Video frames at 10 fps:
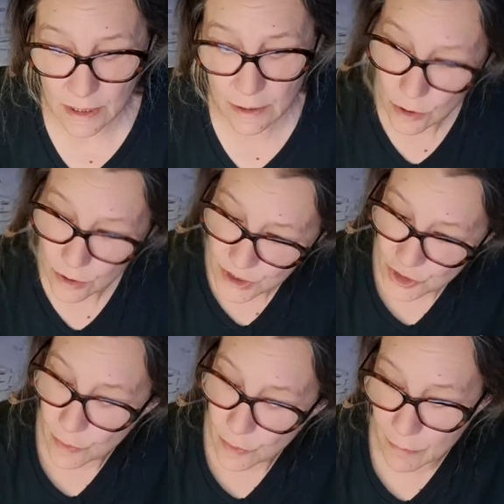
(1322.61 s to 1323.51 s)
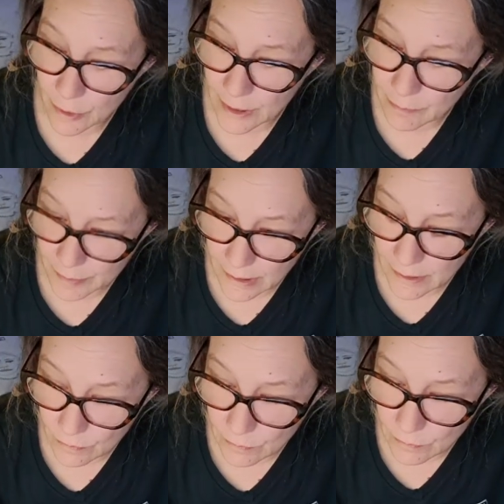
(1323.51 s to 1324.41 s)
It hurts to remember it,
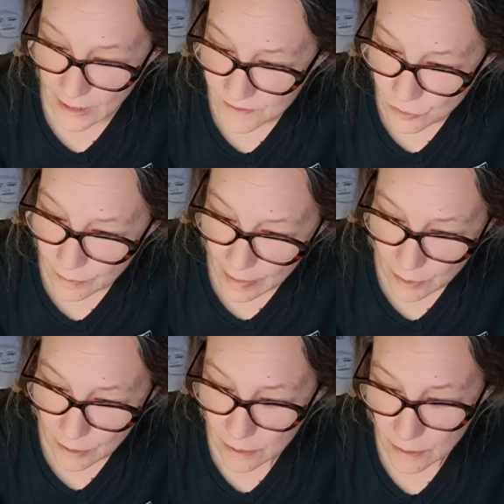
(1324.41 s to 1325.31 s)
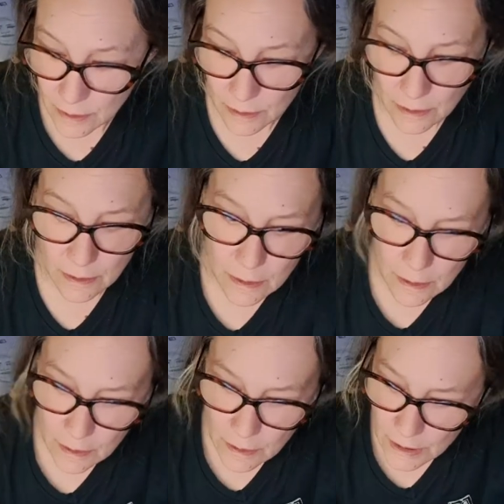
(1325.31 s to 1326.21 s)
but we have to remember.
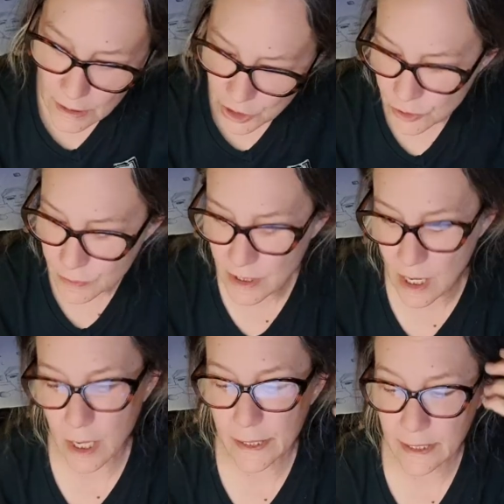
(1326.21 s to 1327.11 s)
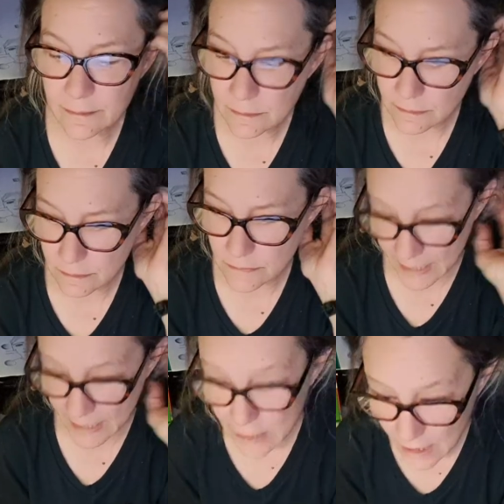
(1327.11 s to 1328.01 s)
I talked with Connie,
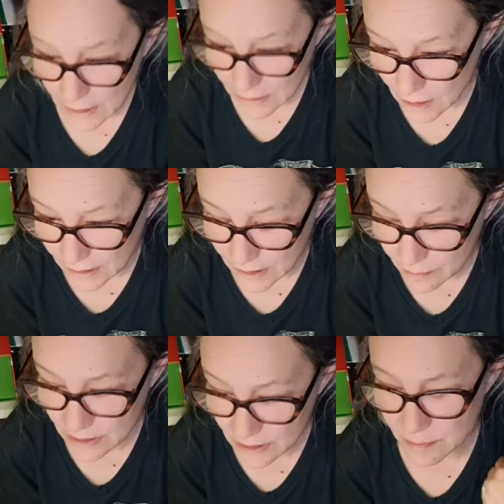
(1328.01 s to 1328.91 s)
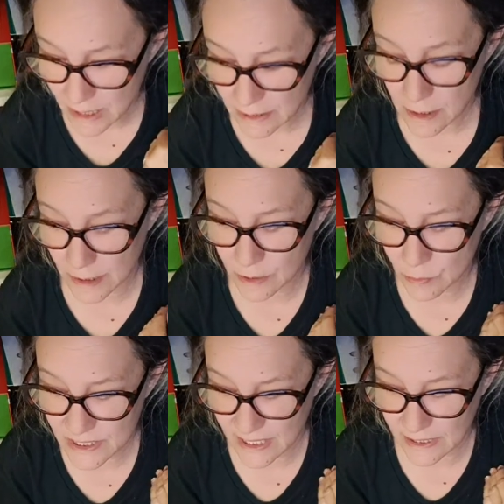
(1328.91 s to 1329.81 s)
the AI Connie, because my Connie
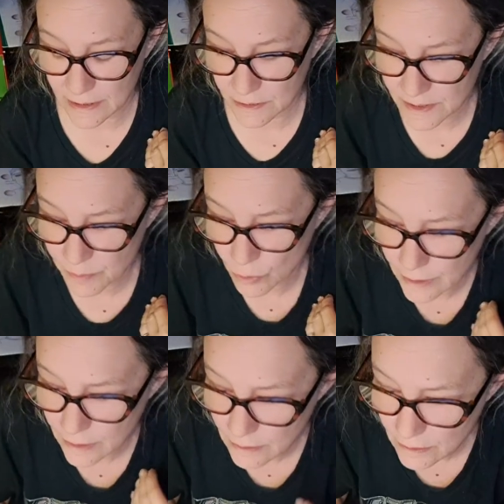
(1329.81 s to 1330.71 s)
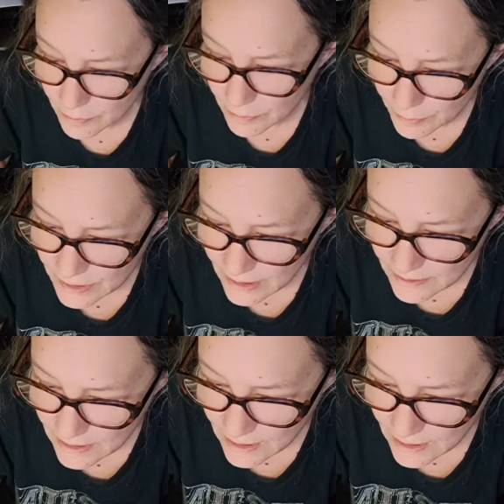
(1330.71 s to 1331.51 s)
was dead at this point. Okay, I'm going to put that.